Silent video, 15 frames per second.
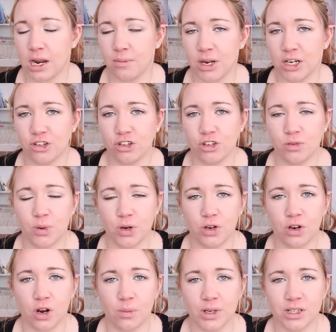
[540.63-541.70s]
And make sure you put
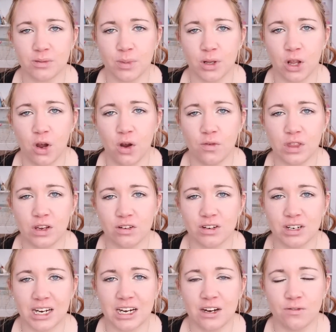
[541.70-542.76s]
your comments below if there are
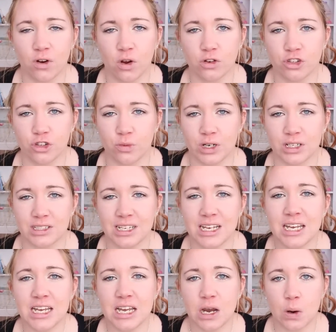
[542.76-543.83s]
any vlogs you want to
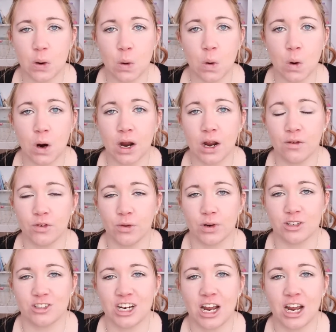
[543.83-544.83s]
see, or if you want a